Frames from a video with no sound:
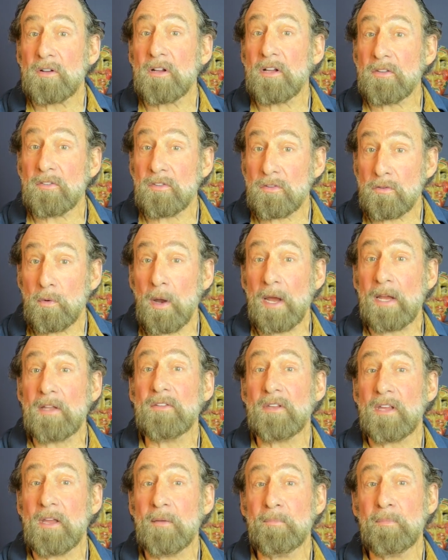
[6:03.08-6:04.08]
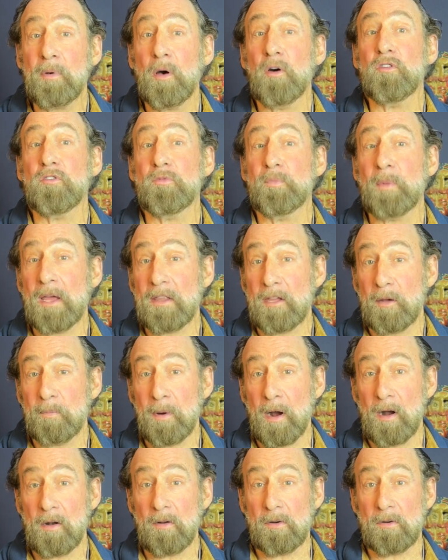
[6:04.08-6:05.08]
constraints imposed by their
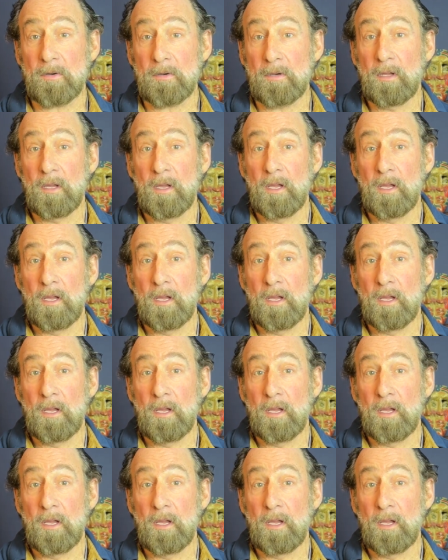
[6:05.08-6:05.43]
partner.